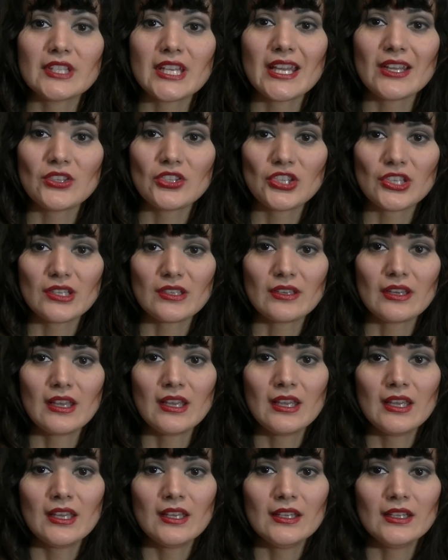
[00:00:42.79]
tension
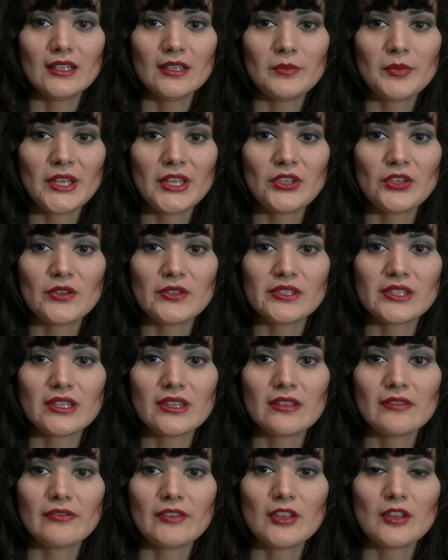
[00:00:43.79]
being used
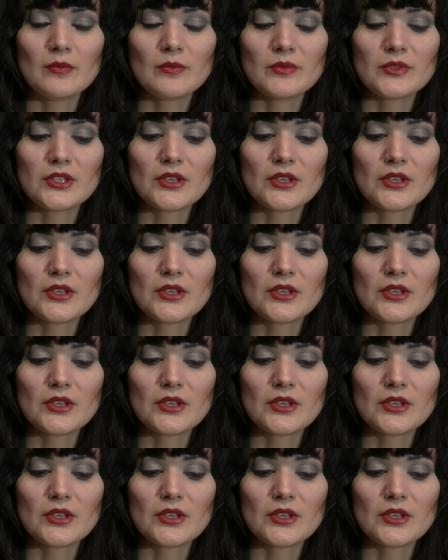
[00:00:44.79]
in the film.